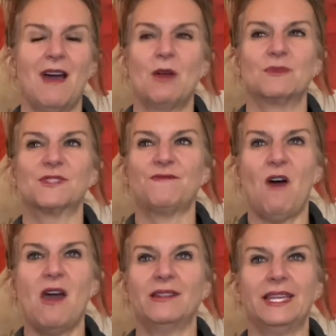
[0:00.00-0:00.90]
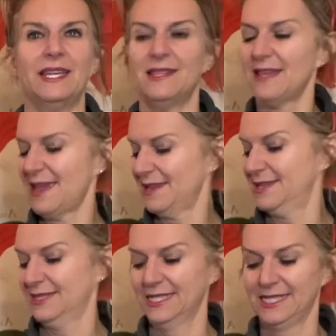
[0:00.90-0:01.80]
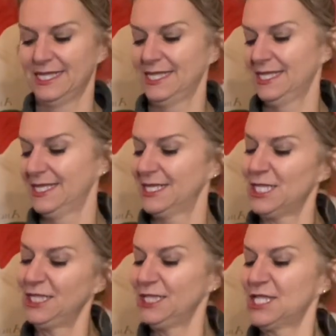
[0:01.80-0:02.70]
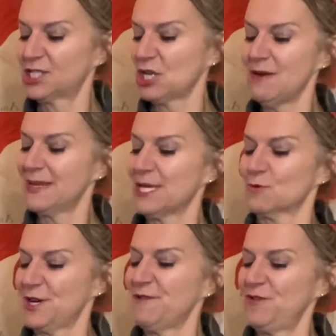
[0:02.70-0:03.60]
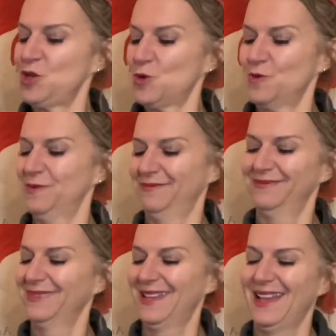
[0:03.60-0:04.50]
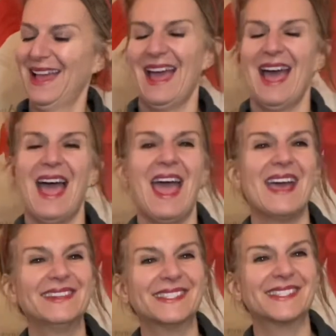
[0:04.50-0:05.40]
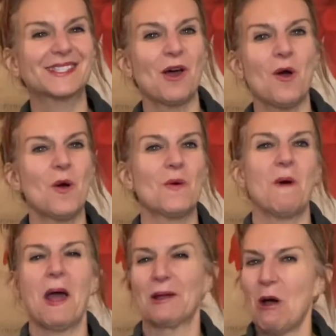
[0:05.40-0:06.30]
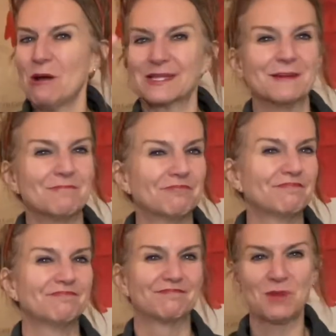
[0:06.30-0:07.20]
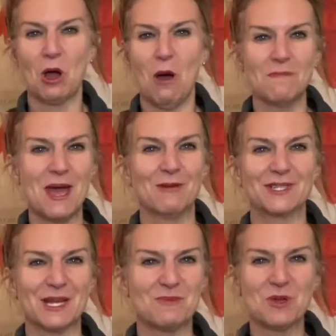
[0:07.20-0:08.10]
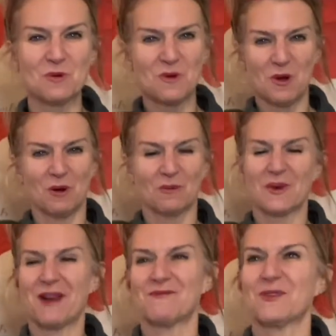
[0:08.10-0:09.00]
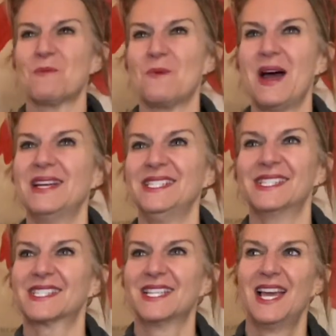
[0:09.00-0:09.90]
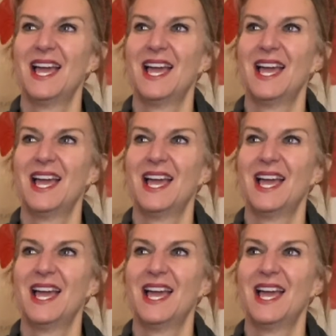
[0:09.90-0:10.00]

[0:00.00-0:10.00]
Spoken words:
I was finally like, it's time to get rid of you. And so I got some Compound W or whatever it was.